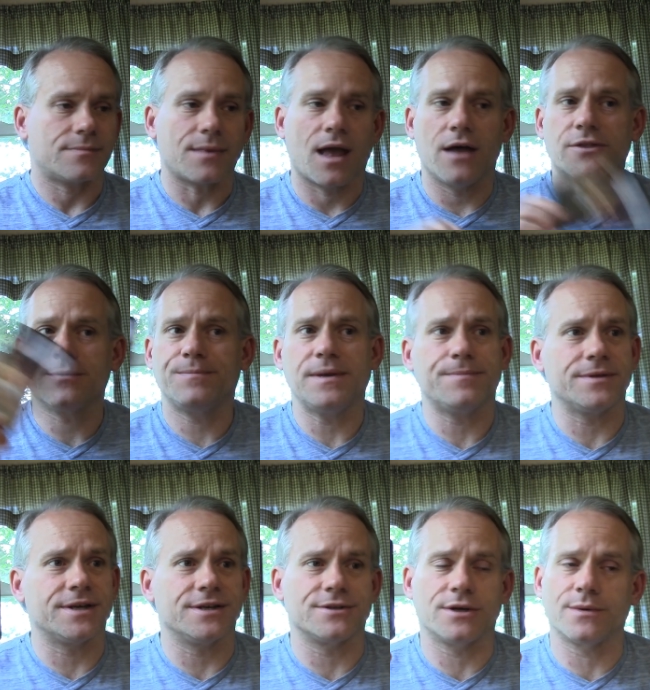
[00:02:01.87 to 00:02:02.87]
other people
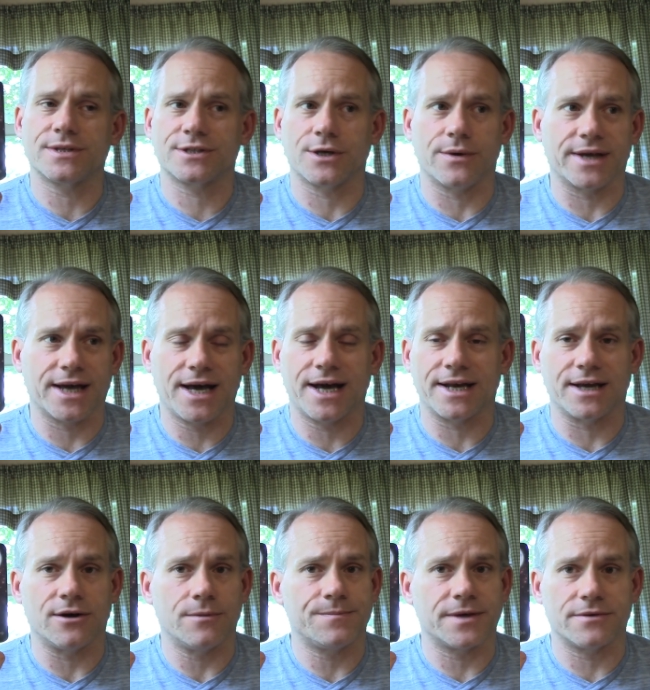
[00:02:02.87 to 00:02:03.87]
here know what's going on. I
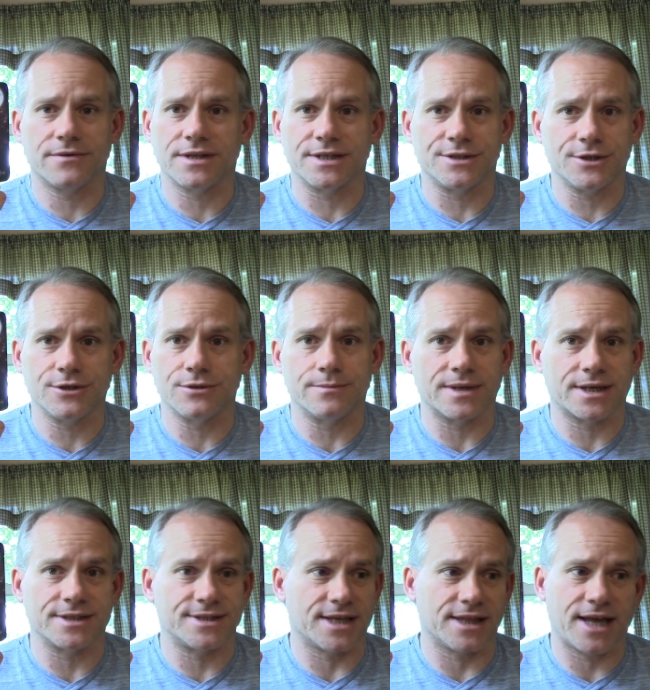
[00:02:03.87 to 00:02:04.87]
hope they really do
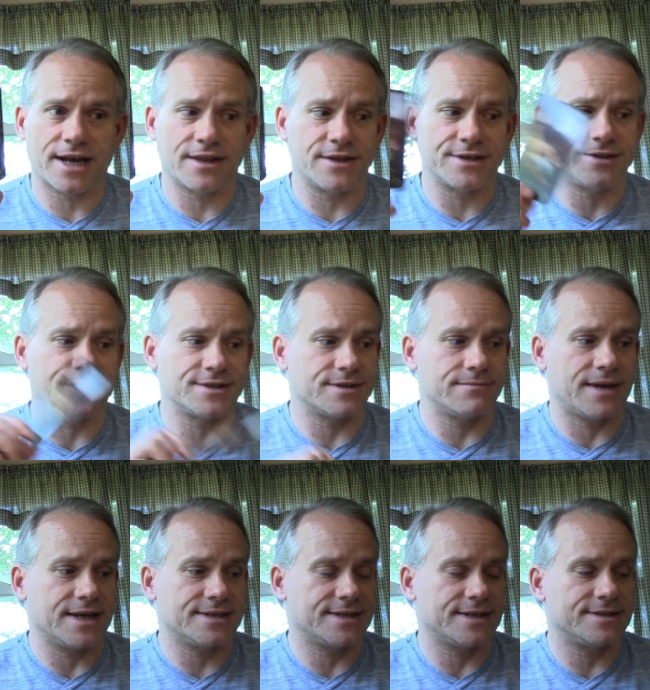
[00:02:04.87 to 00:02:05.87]
because a lot of this doesn't
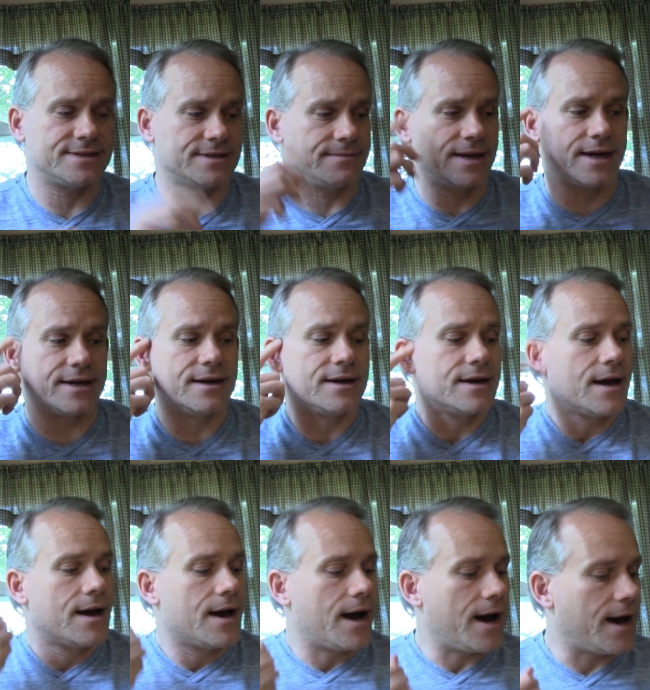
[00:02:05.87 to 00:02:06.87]
make sense to me.
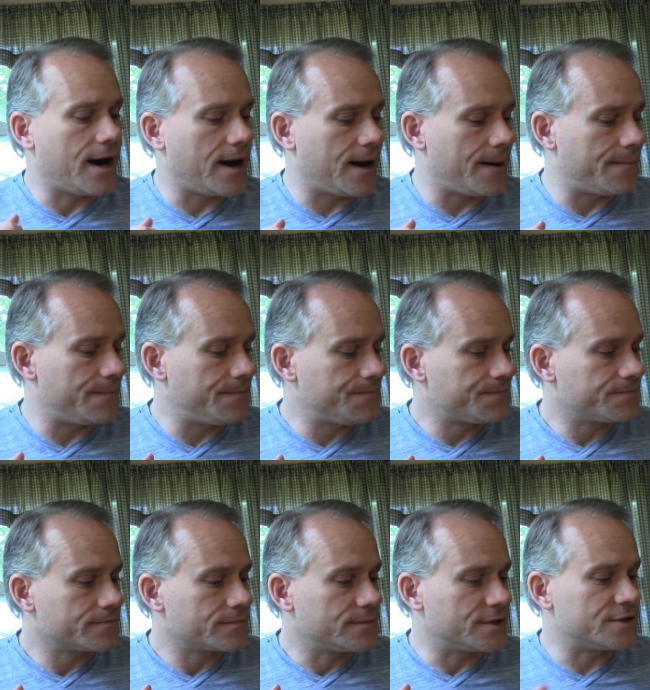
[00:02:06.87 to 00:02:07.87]
Um,
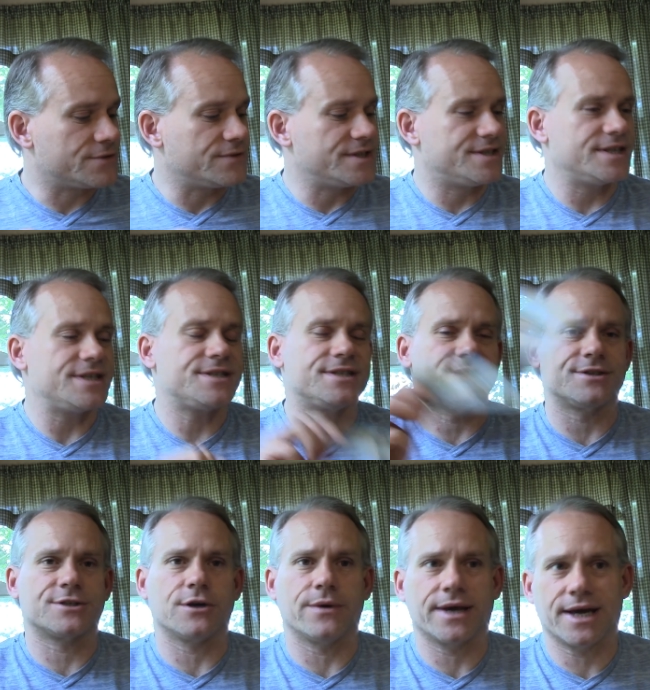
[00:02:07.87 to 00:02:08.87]
there's
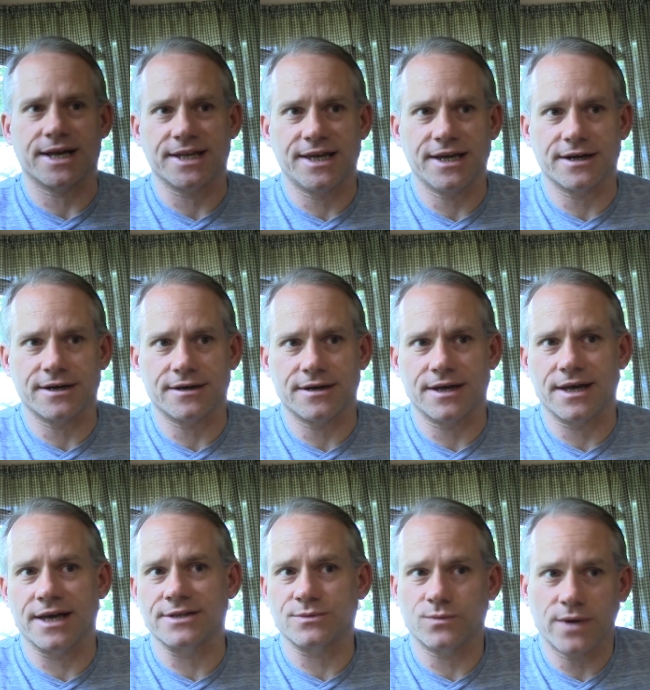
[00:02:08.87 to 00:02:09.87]
resistance going on here
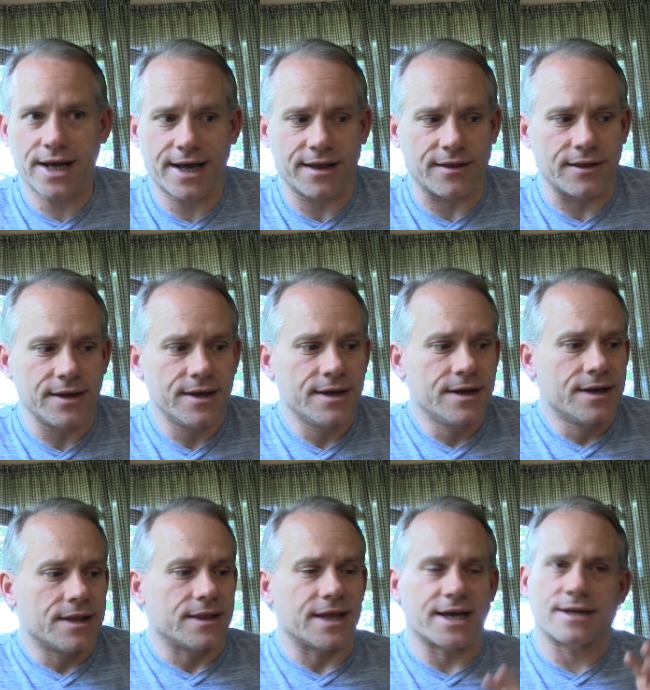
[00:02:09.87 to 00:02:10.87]
as well.
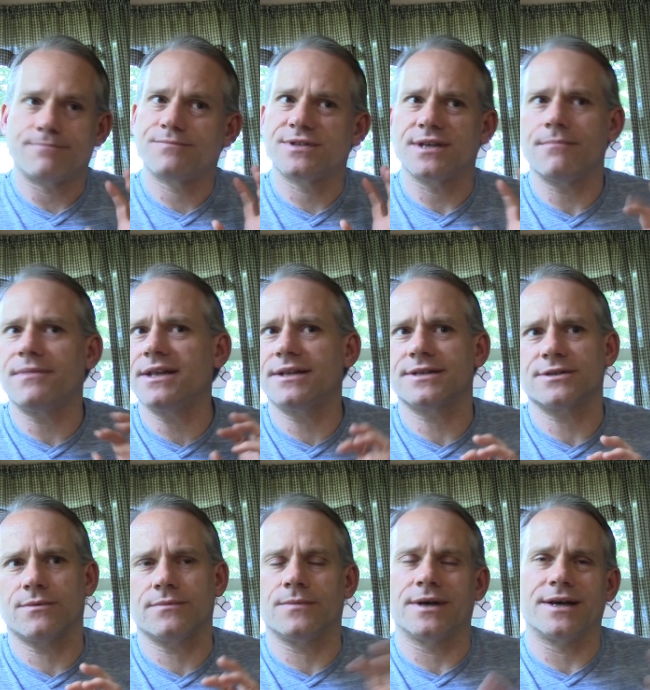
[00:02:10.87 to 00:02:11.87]
Like somebody
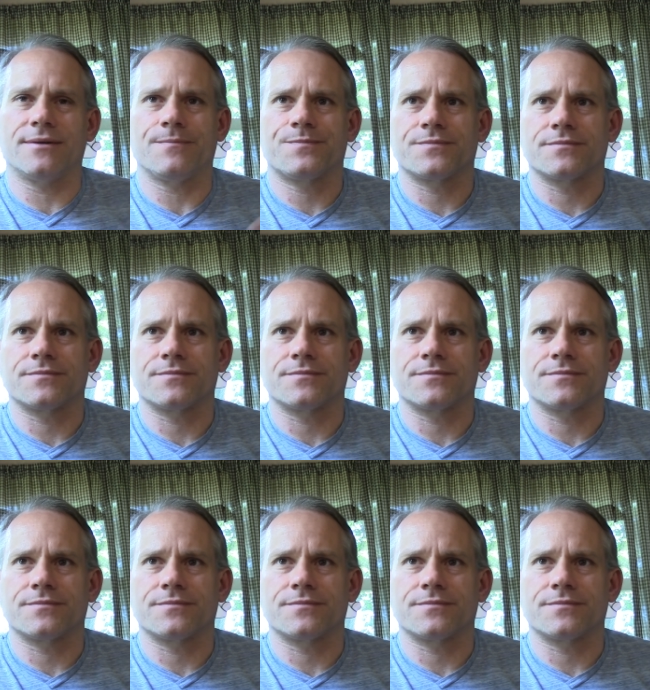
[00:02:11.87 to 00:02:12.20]
doesn't well